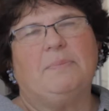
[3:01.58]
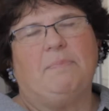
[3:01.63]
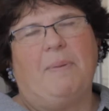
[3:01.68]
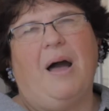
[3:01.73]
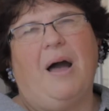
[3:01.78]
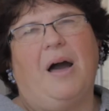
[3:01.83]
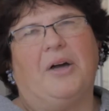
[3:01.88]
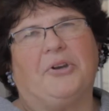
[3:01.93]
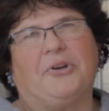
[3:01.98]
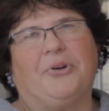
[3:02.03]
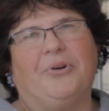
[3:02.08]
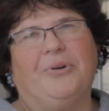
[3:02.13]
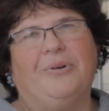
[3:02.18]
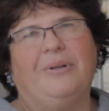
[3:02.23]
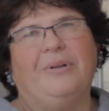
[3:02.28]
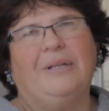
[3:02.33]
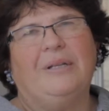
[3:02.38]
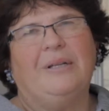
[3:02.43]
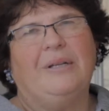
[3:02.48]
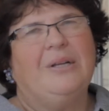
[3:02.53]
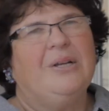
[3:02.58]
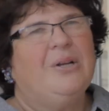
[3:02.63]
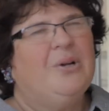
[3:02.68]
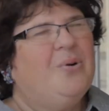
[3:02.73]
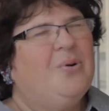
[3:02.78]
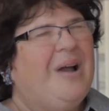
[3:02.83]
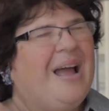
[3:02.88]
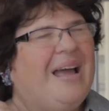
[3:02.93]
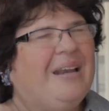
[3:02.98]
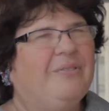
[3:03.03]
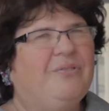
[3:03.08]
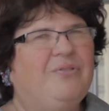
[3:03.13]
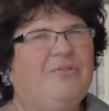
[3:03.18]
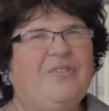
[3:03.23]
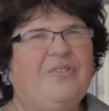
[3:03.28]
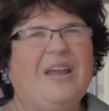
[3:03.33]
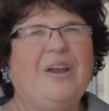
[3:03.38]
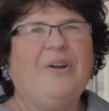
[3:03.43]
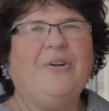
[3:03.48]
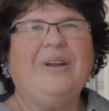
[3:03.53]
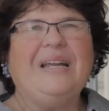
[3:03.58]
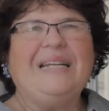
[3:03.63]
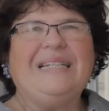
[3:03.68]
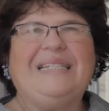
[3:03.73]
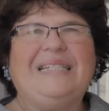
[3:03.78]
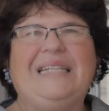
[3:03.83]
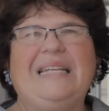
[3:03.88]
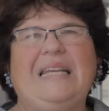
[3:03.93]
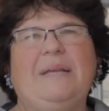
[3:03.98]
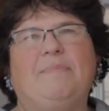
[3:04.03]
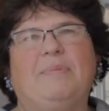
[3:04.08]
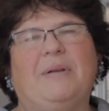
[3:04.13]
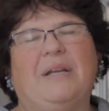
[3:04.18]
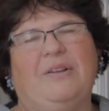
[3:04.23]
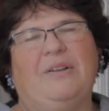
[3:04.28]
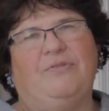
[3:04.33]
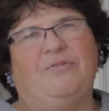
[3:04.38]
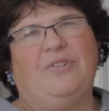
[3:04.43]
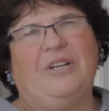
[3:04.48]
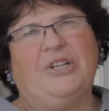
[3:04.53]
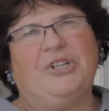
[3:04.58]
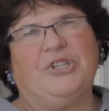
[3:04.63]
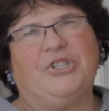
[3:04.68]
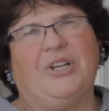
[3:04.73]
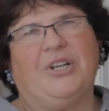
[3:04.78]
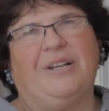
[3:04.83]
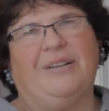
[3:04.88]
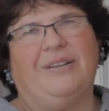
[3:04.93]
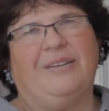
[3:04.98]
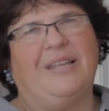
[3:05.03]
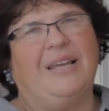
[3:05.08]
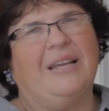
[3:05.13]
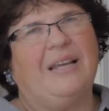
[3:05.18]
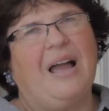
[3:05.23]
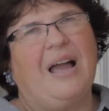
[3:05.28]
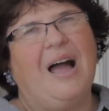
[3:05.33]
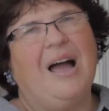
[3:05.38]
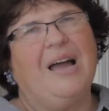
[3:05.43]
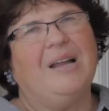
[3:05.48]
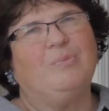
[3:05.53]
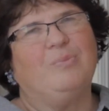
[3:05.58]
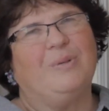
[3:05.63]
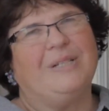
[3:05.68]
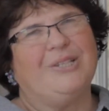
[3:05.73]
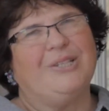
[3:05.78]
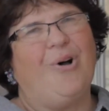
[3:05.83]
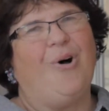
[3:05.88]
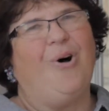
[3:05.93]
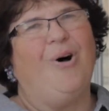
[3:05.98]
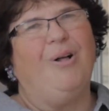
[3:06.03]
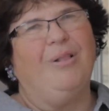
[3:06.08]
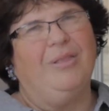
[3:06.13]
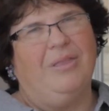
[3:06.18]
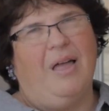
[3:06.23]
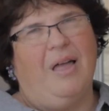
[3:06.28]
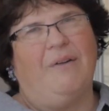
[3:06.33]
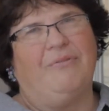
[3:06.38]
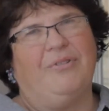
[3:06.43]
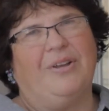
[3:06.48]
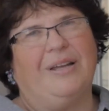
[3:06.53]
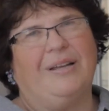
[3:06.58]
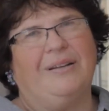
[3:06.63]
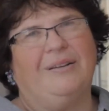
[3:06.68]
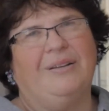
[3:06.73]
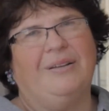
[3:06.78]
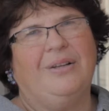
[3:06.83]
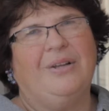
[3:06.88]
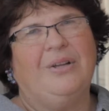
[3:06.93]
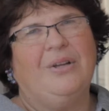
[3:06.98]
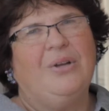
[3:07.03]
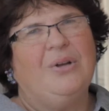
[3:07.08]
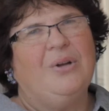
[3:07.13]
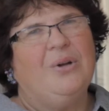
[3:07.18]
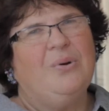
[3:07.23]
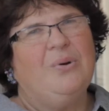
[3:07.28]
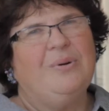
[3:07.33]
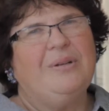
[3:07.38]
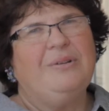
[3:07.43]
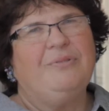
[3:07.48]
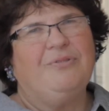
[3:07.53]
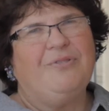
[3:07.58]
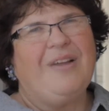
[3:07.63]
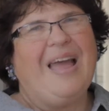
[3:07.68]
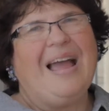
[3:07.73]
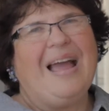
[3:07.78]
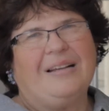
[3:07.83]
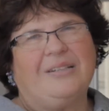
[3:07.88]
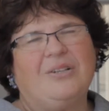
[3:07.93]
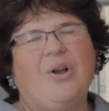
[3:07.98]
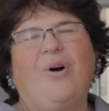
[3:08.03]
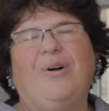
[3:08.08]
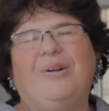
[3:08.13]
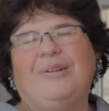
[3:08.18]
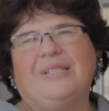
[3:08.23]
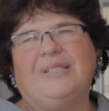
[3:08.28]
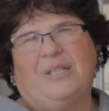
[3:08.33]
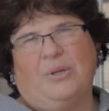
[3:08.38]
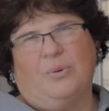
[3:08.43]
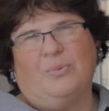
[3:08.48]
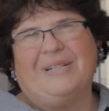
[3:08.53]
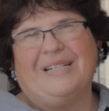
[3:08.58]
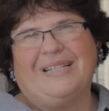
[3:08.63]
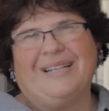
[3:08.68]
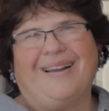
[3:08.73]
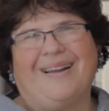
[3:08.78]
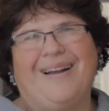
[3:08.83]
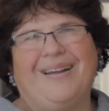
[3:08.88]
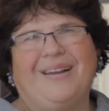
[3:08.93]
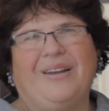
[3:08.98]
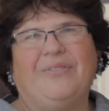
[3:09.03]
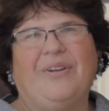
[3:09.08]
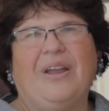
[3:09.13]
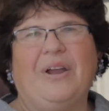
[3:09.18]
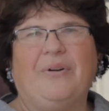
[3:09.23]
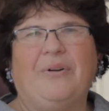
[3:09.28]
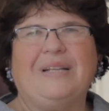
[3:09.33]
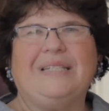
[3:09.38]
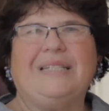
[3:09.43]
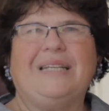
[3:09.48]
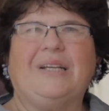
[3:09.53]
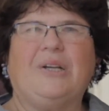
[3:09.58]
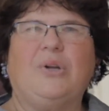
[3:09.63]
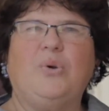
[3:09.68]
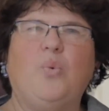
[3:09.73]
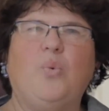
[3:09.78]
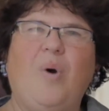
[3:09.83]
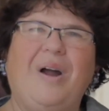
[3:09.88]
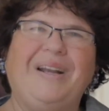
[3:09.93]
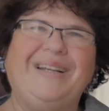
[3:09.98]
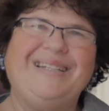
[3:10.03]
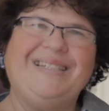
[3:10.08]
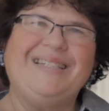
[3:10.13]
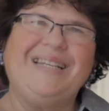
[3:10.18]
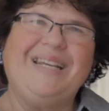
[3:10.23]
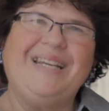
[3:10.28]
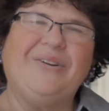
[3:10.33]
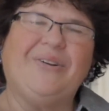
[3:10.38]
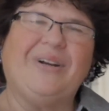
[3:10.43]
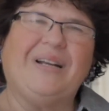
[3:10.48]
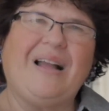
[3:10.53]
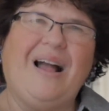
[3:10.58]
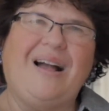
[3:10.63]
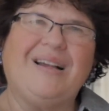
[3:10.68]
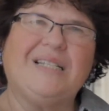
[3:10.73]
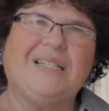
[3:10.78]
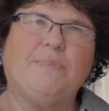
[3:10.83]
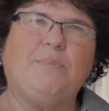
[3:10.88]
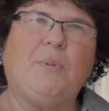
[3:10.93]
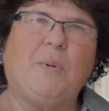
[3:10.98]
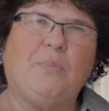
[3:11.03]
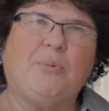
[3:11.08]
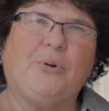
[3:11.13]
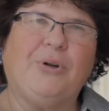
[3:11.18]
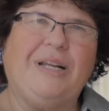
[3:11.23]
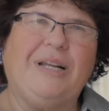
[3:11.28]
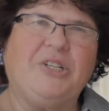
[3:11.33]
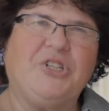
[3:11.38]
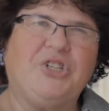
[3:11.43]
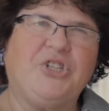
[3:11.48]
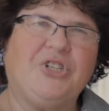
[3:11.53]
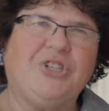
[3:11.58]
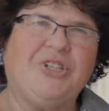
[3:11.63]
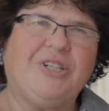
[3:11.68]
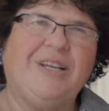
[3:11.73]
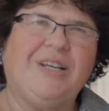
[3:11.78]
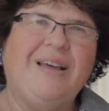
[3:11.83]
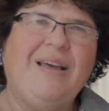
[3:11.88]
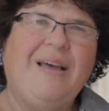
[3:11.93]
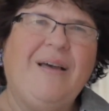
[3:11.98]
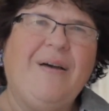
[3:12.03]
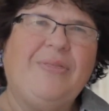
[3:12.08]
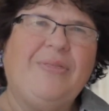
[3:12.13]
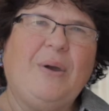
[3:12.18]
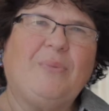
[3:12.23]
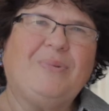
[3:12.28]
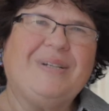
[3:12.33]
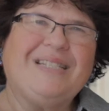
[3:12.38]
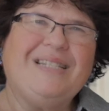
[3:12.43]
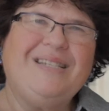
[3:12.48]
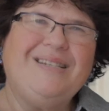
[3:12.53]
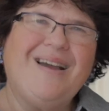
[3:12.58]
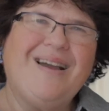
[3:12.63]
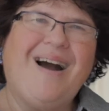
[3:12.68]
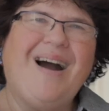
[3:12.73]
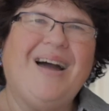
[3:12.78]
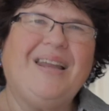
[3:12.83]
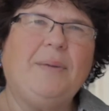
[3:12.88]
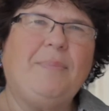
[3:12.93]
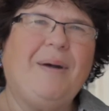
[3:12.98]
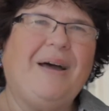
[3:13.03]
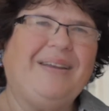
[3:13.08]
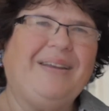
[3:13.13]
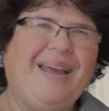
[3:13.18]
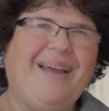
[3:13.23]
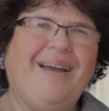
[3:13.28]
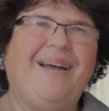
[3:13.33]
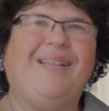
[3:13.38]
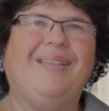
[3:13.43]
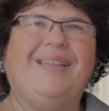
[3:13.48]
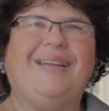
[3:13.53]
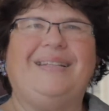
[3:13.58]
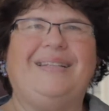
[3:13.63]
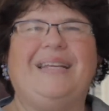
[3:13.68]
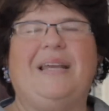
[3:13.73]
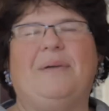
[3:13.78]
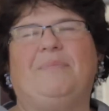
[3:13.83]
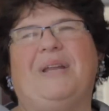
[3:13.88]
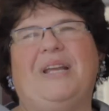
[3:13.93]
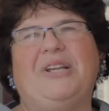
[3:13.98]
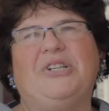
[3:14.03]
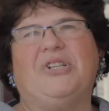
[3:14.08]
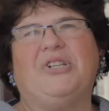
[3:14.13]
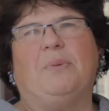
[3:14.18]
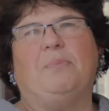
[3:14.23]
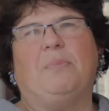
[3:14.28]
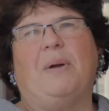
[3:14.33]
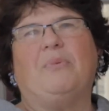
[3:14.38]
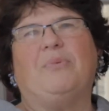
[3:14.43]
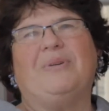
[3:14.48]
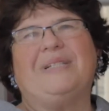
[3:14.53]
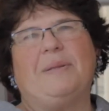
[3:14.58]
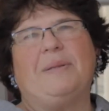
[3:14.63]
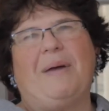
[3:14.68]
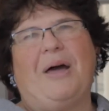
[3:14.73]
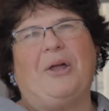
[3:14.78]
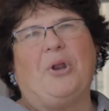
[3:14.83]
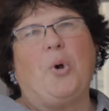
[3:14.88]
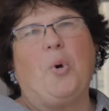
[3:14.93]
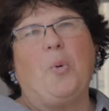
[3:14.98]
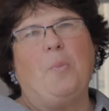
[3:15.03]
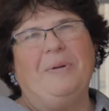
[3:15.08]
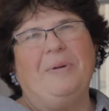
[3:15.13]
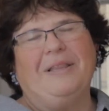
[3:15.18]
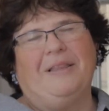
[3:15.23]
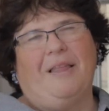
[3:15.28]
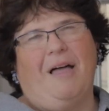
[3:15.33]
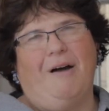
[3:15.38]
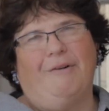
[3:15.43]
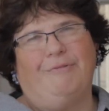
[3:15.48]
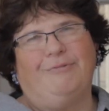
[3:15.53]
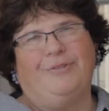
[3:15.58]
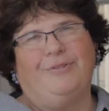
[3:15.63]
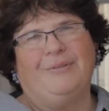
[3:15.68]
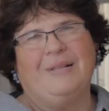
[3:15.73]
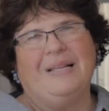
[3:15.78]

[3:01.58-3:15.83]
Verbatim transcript: Potter, who had a very deep conviction that God was all loving, who in fact also was a kind of heretic who wanted to hear a gospel preached that was not about hell and damnation, but was about hope and love.